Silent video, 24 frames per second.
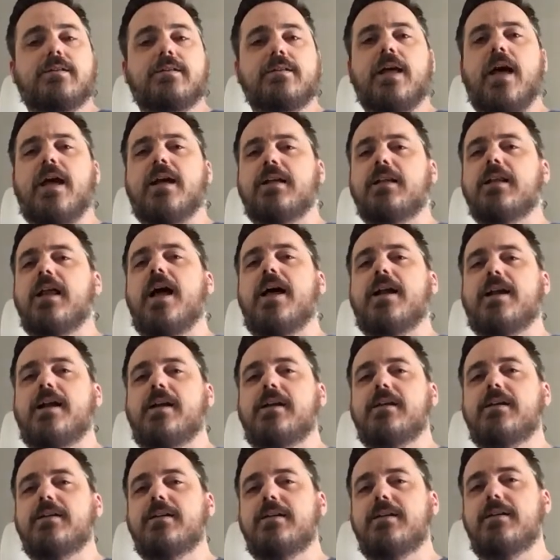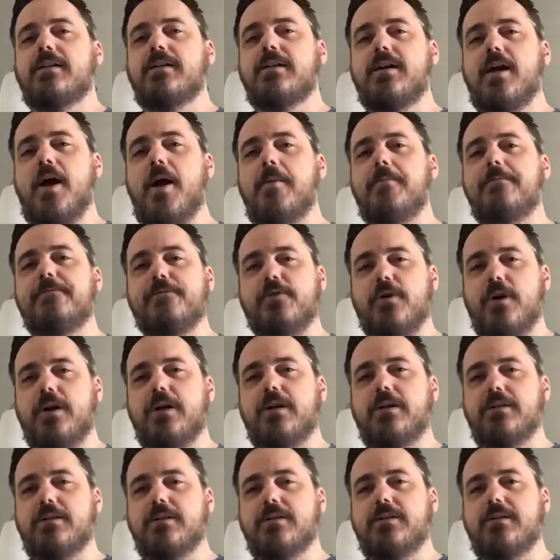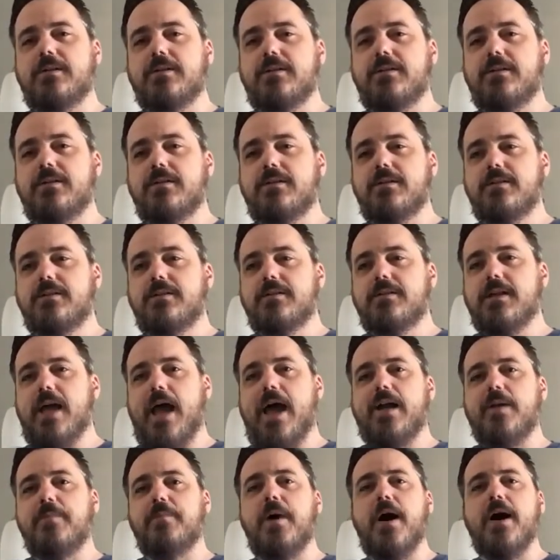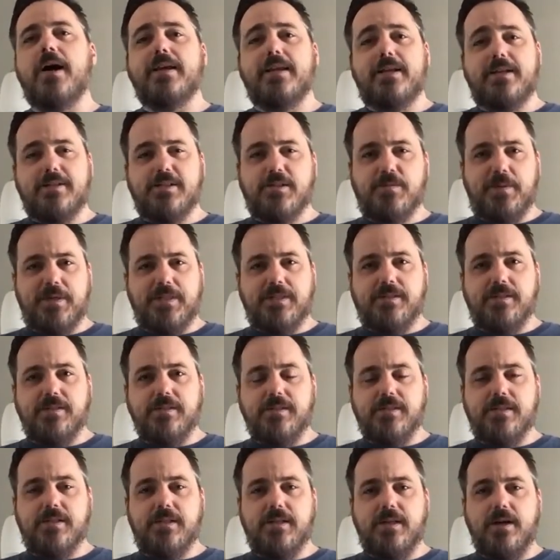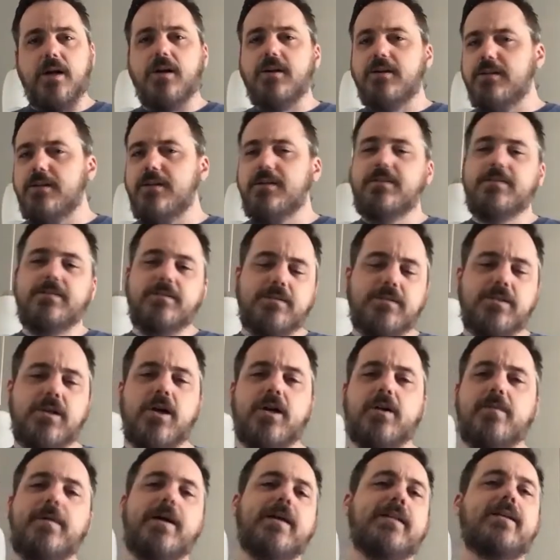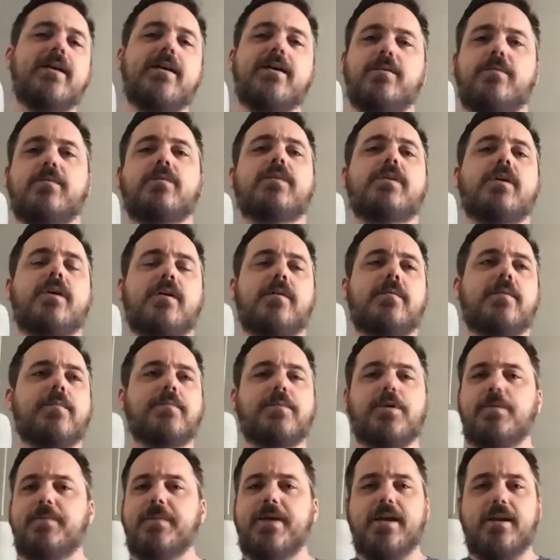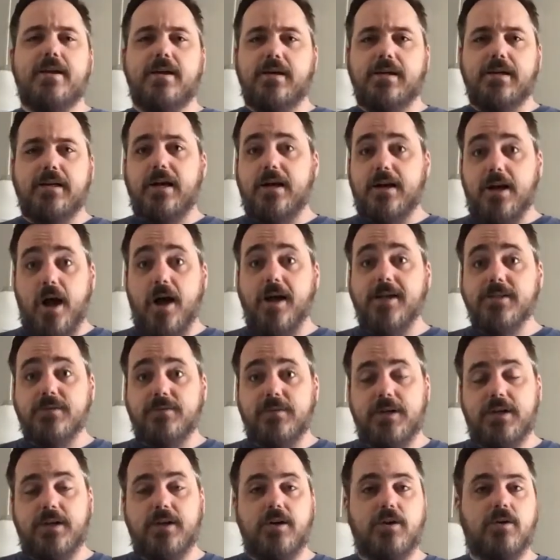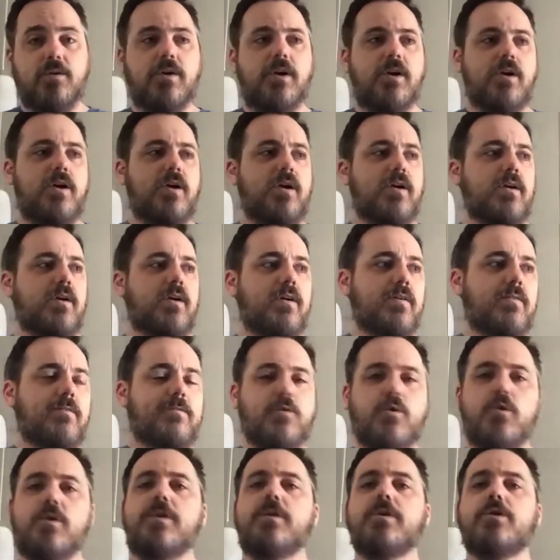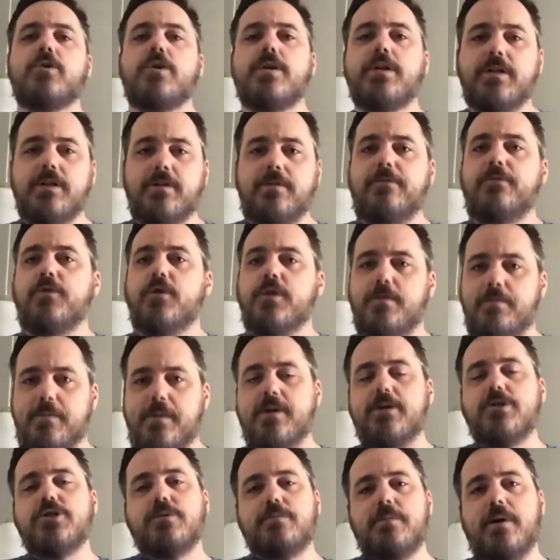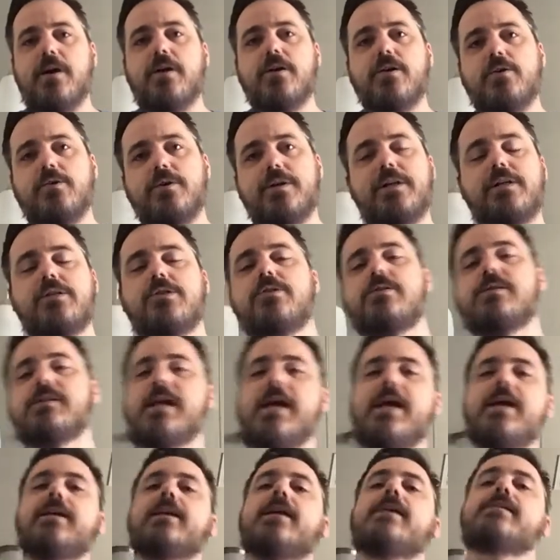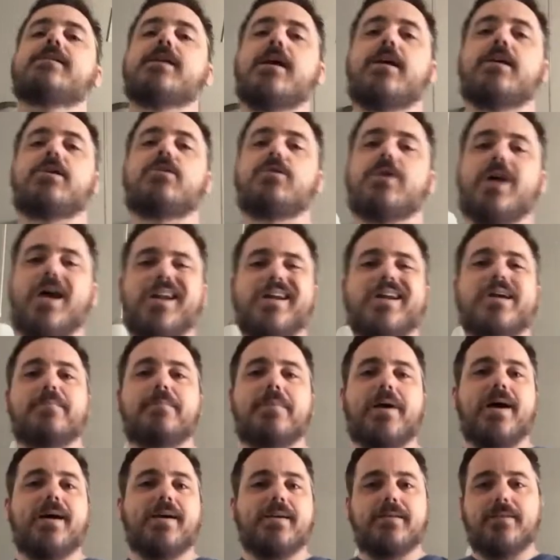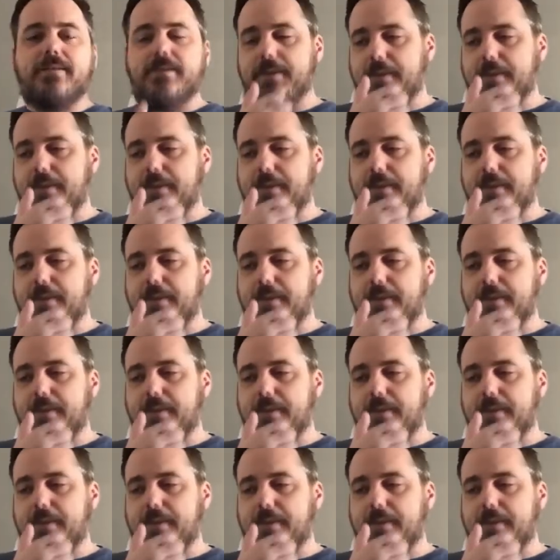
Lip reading: not a lot of upfront, out-of-pocket expenses. And I'll talk about that. I'm going to make a cost video for the merchant mariner credentials and SIU kind of combined.